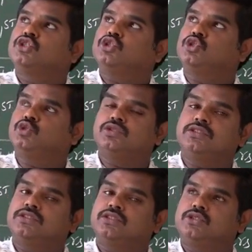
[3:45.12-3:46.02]
June,
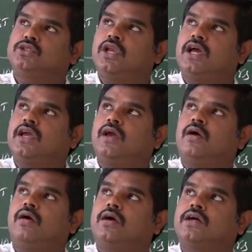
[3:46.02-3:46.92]
July,
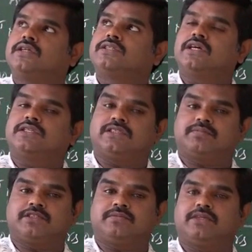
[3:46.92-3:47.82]
August,
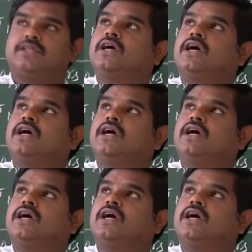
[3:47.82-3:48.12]
September,